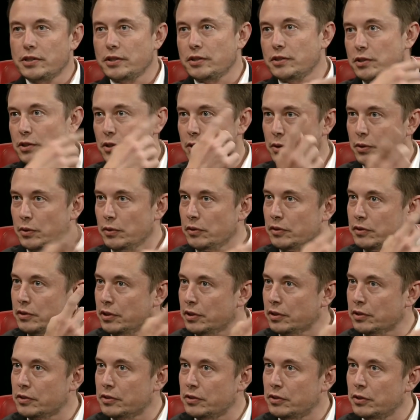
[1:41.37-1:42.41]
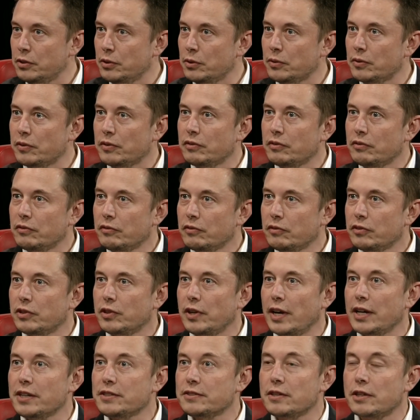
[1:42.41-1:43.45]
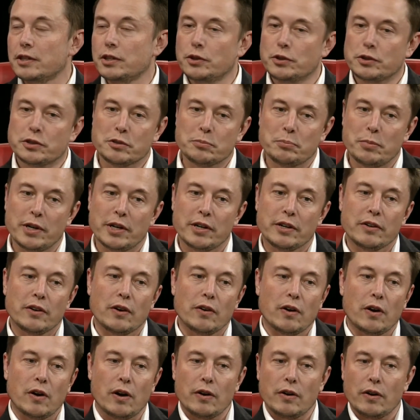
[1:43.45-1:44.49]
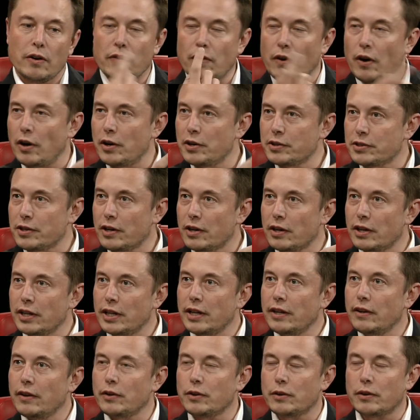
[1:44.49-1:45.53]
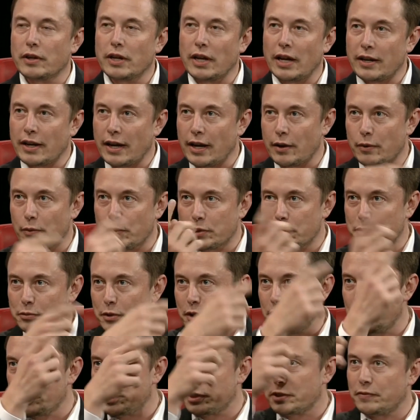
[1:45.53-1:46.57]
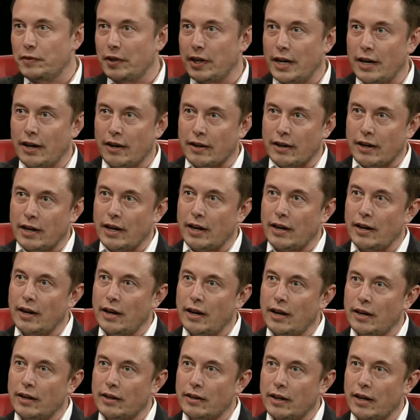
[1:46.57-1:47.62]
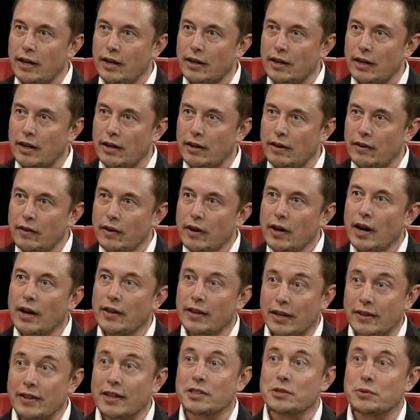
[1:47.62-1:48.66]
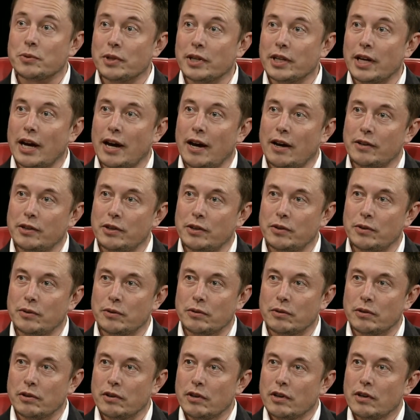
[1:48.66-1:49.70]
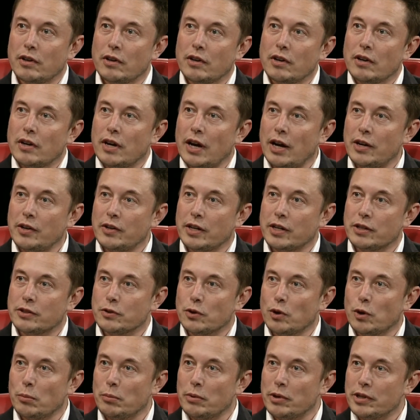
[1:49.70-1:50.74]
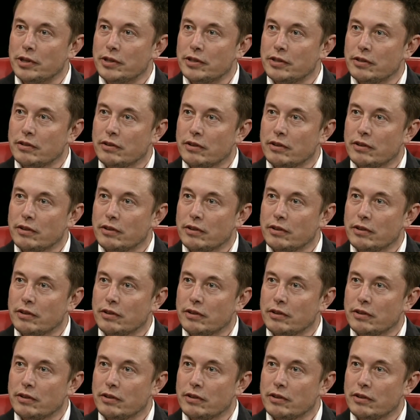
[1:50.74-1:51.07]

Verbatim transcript: to to to to, to exit, you'd spin it horizontally, and, and it would it would spin out, and and and that's really how you how you get to orbit.